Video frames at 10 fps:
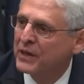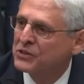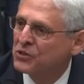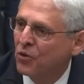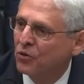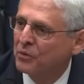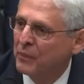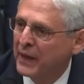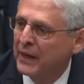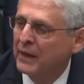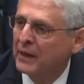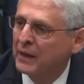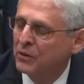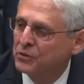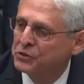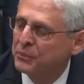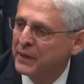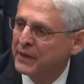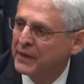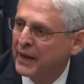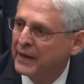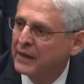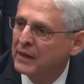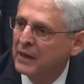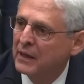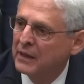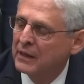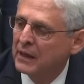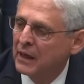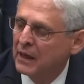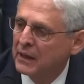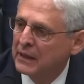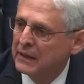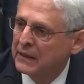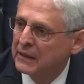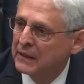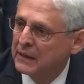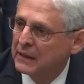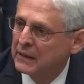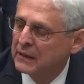one has told me who should be indicted in